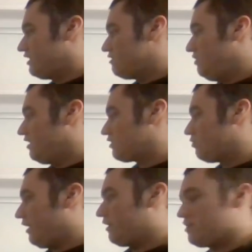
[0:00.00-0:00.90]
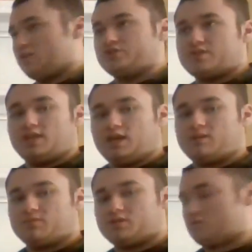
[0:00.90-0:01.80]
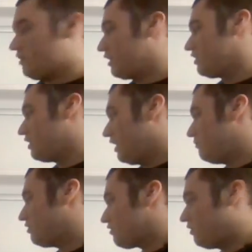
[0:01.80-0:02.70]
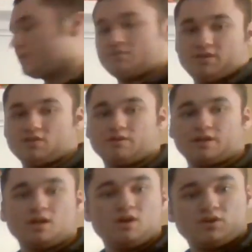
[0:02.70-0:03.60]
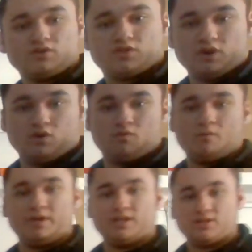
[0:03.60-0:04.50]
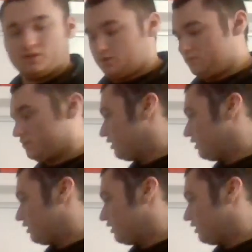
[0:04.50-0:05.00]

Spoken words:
is being squared. It's not just the a being squared, it's the a plus 1 that's being squared. So what we need to do